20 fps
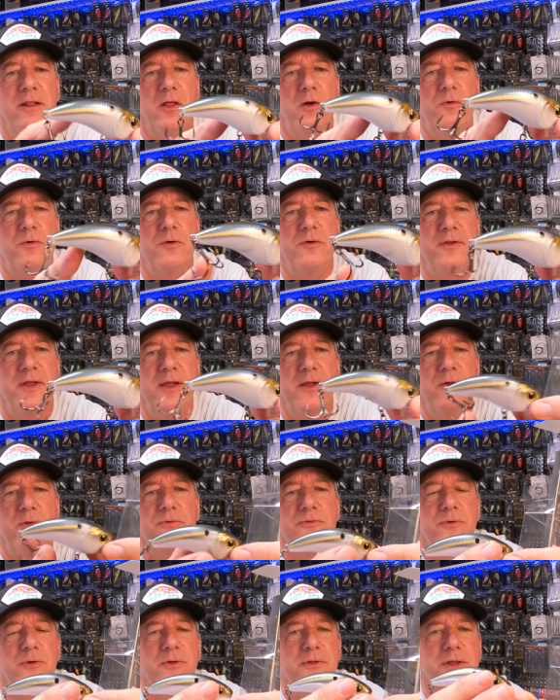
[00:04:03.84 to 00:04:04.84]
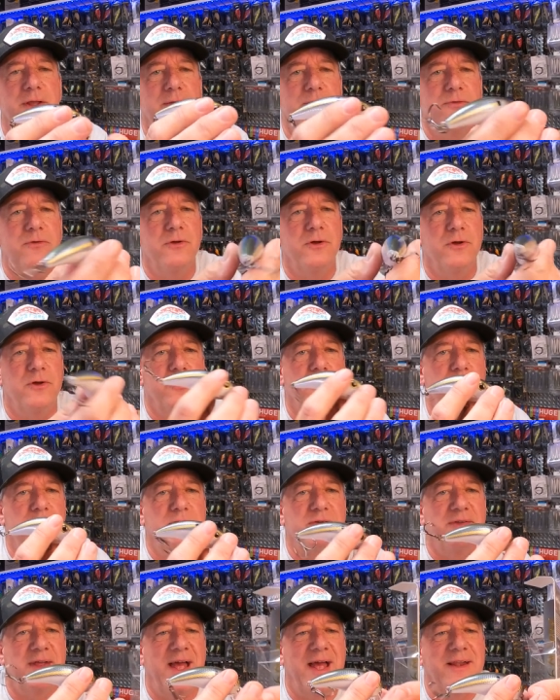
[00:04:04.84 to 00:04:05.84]
and longer tail, so it gives you a
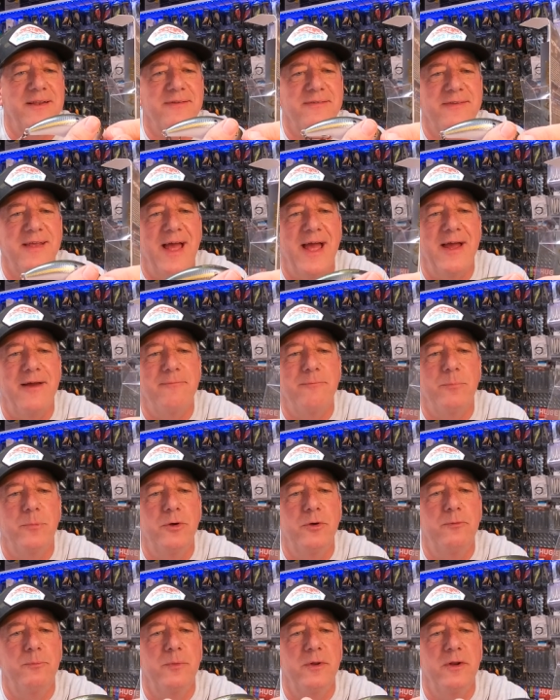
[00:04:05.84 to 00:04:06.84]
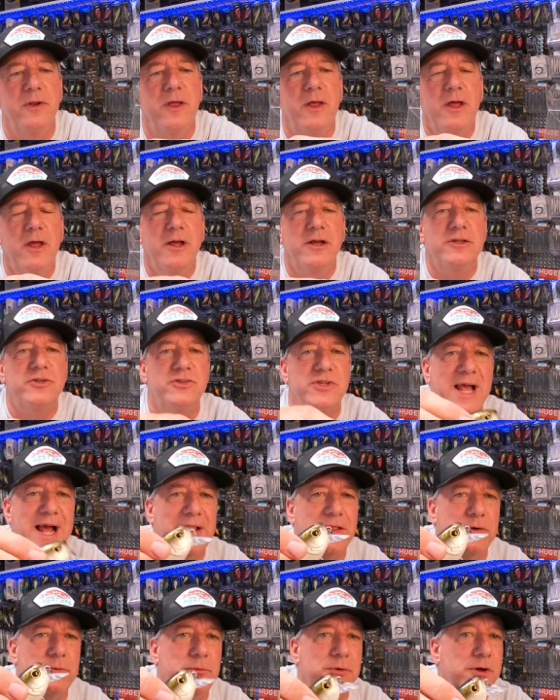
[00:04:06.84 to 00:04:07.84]
good side-to-side movement.
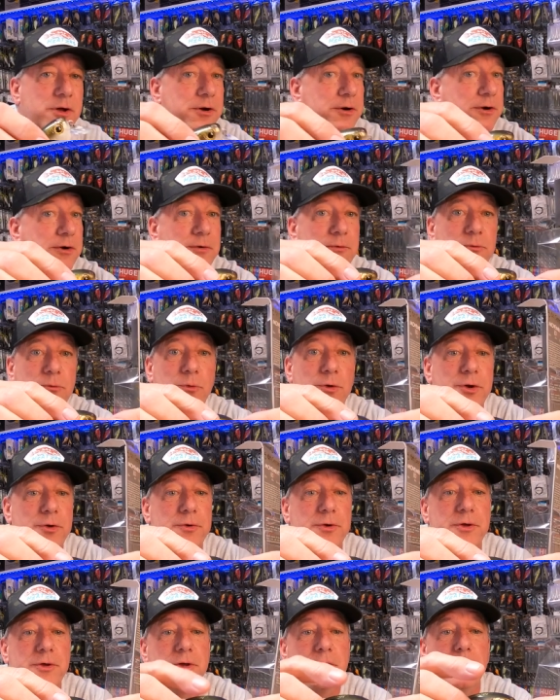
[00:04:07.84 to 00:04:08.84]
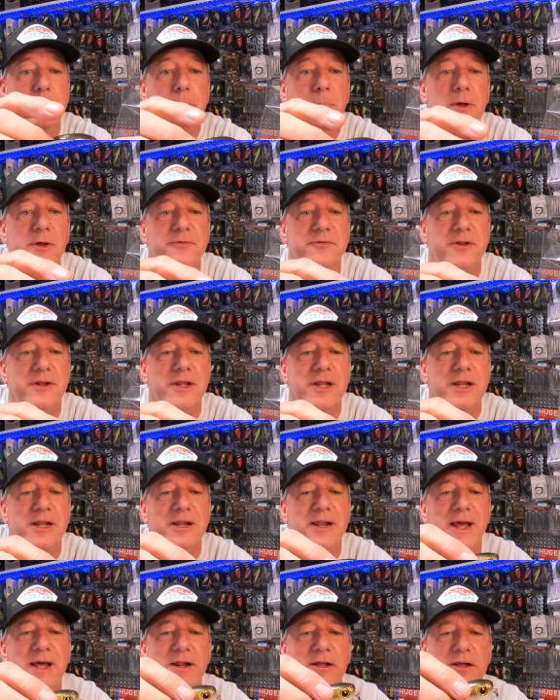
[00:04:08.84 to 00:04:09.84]
Shallow runner, real good, busting in
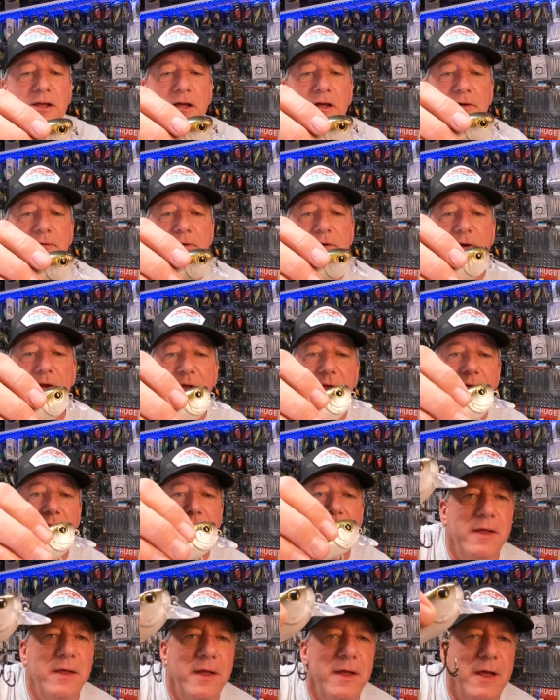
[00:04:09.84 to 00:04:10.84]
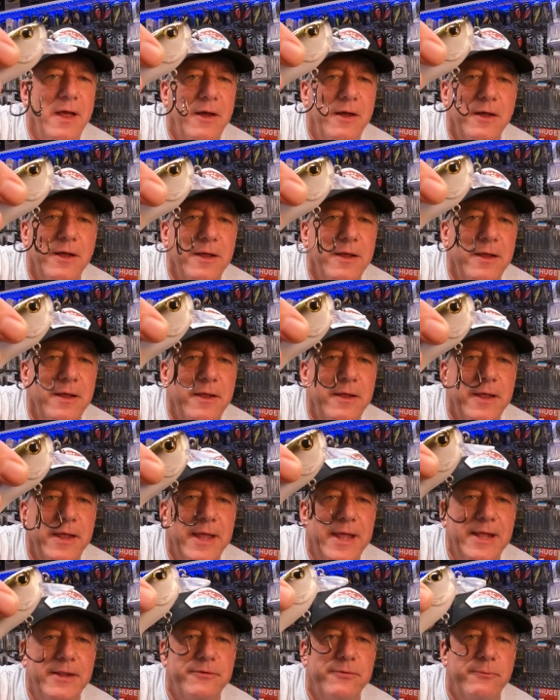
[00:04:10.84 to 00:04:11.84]
and out of cover.
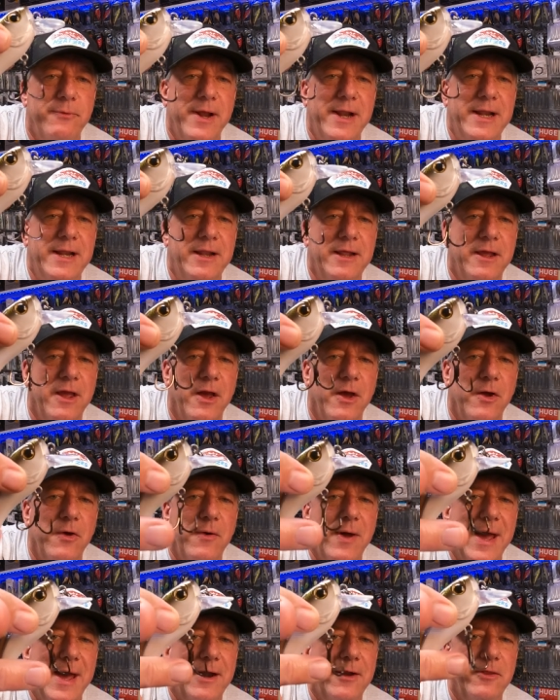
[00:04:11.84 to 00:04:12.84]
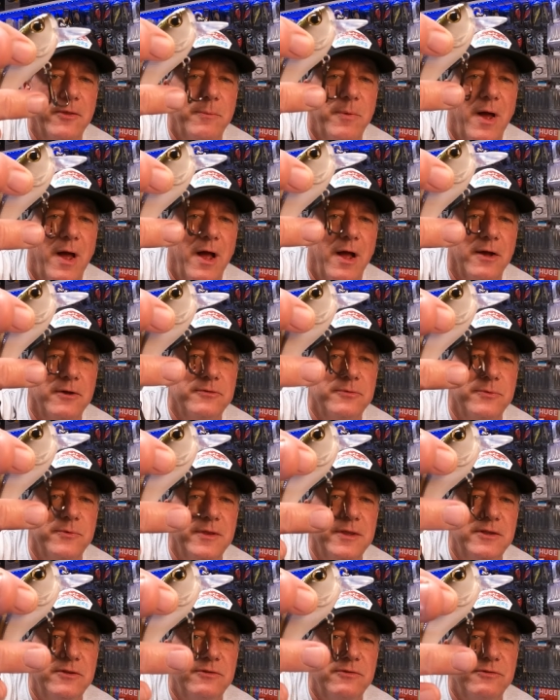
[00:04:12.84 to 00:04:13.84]
It's ready to go out of the box
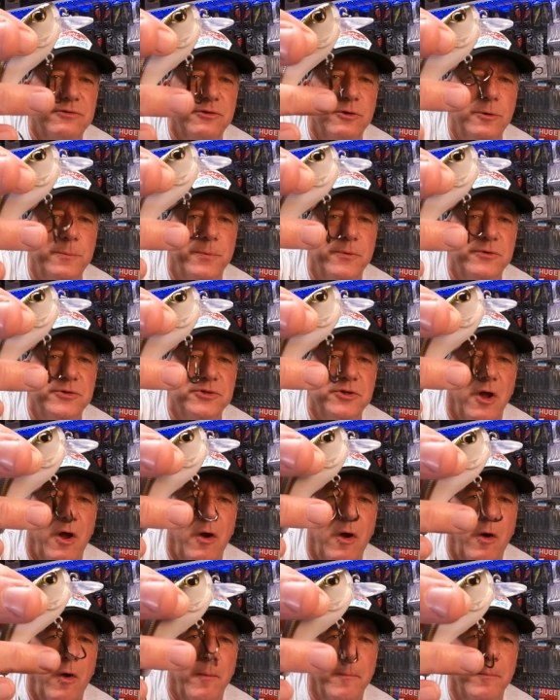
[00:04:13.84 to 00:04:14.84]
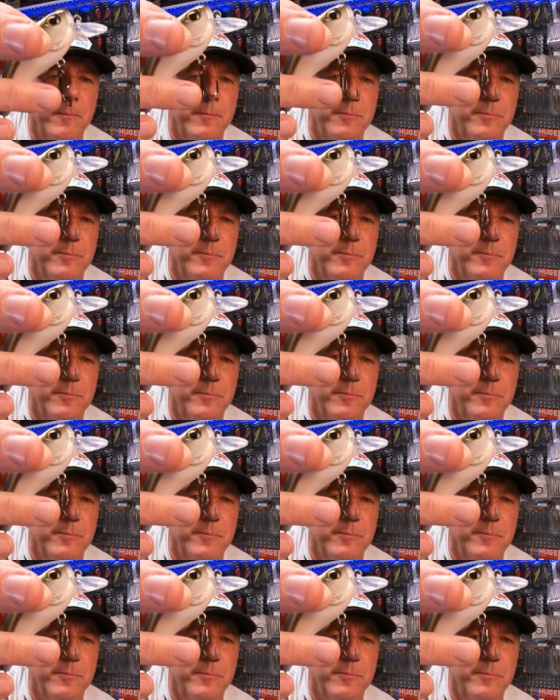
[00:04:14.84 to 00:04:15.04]
with these super sharp